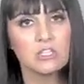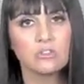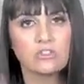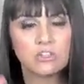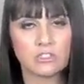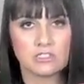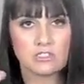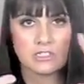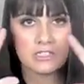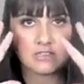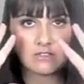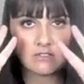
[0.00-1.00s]
you start
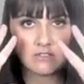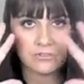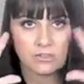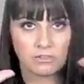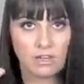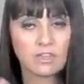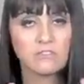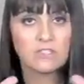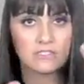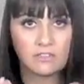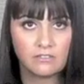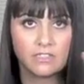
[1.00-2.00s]
seeing, for a lot of
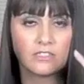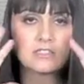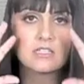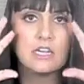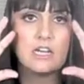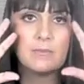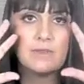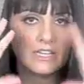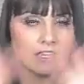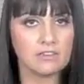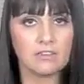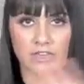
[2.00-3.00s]
us at least, um, and
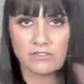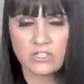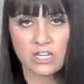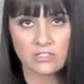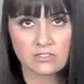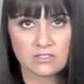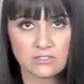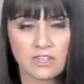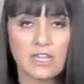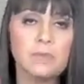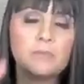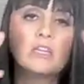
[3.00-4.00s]
again, not every child's the
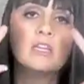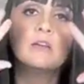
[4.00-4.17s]
same,